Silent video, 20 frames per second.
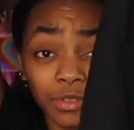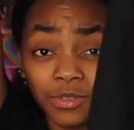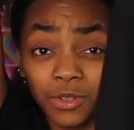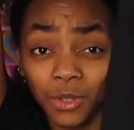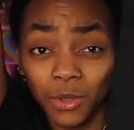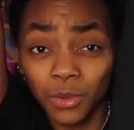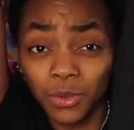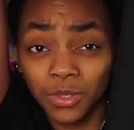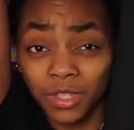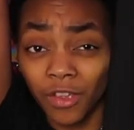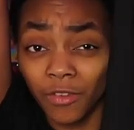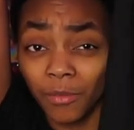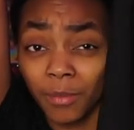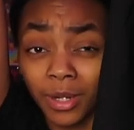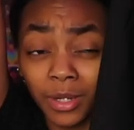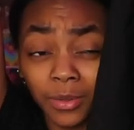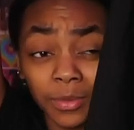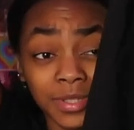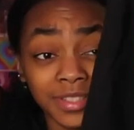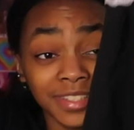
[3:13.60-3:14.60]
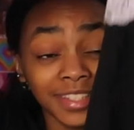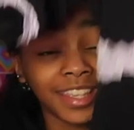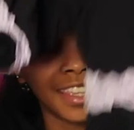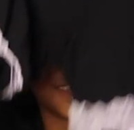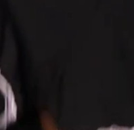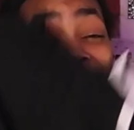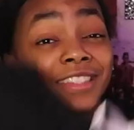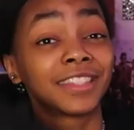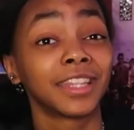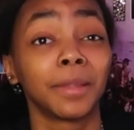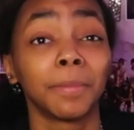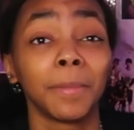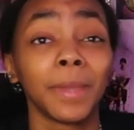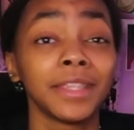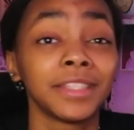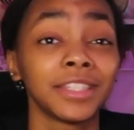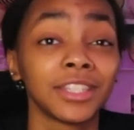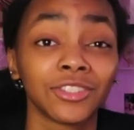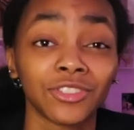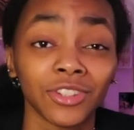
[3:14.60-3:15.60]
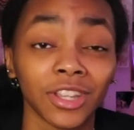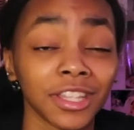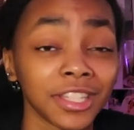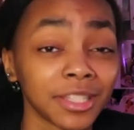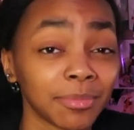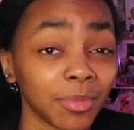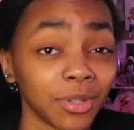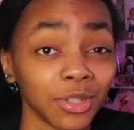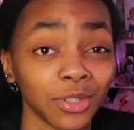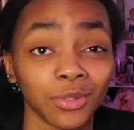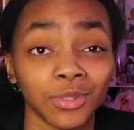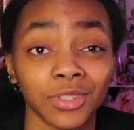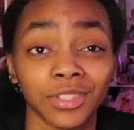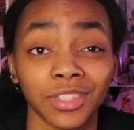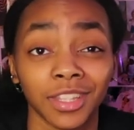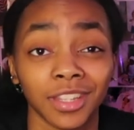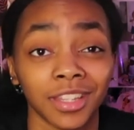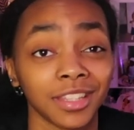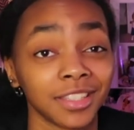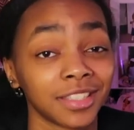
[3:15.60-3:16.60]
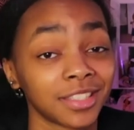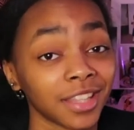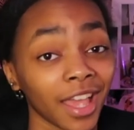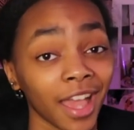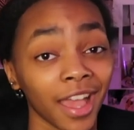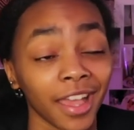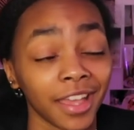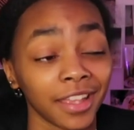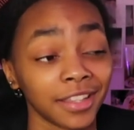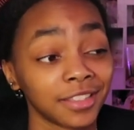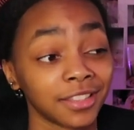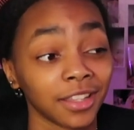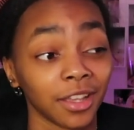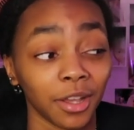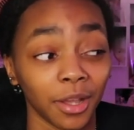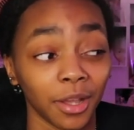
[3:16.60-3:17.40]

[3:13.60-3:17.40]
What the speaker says: reviews, everybody was saying it's an amazing dress, but you just need to size